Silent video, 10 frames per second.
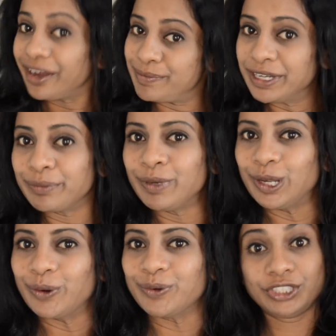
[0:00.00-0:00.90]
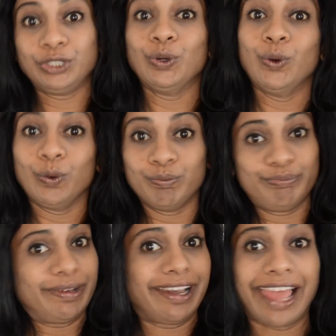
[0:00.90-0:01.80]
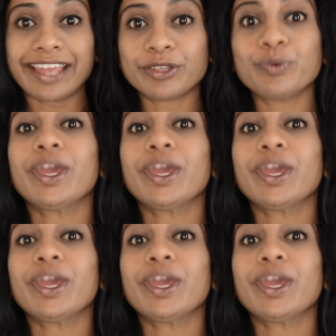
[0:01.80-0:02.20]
Comment below. Did you like